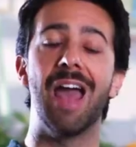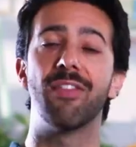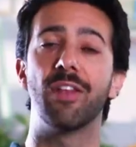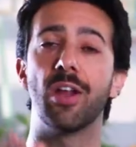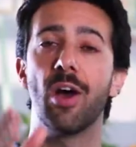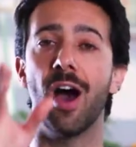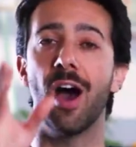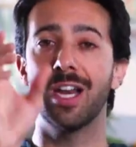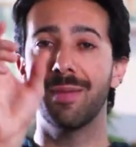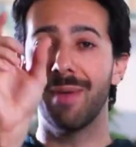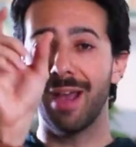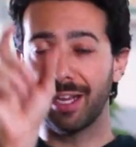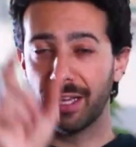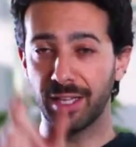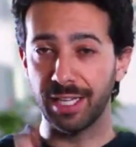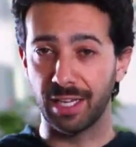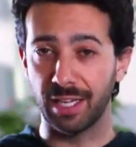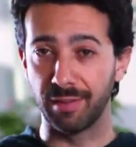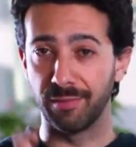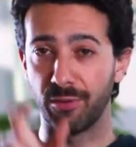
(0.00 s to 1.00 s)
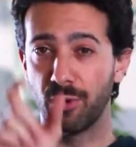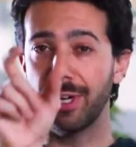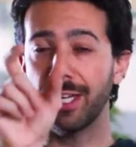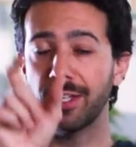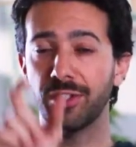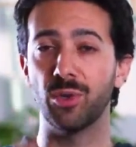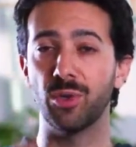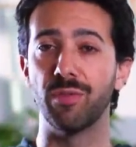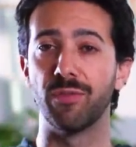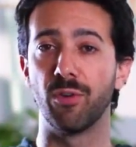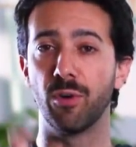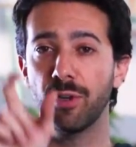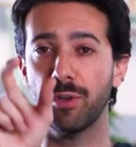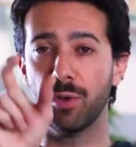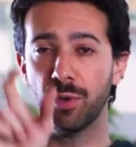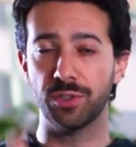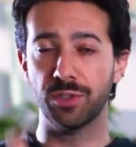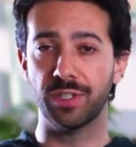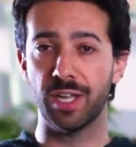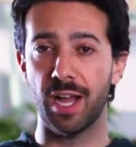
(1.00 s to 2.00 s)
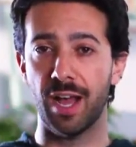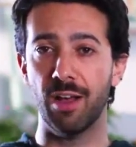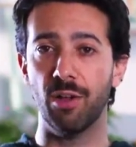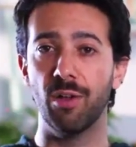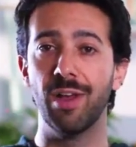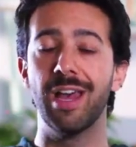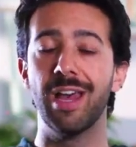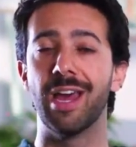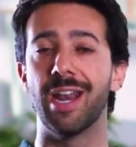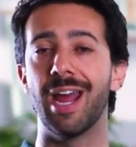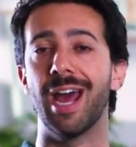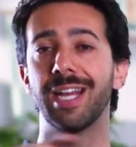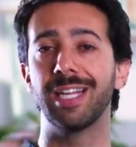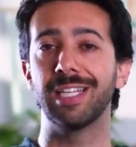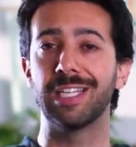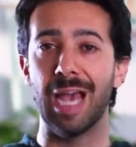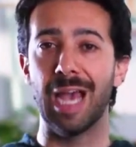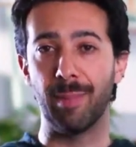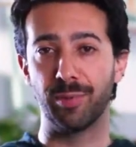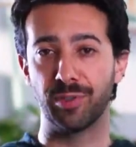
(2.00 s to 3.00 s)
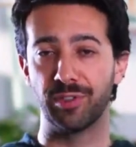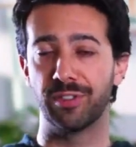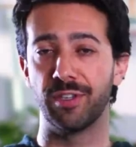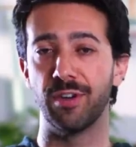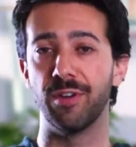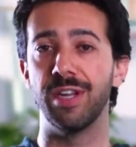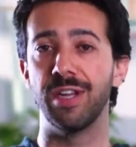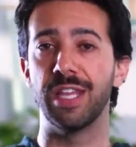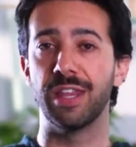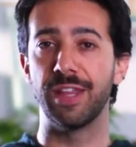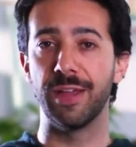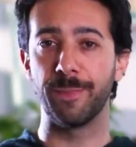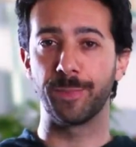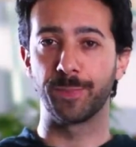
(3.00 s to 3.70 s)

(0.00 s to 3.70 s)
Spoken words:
and automatically converting it to a vertical style and adding captions underneath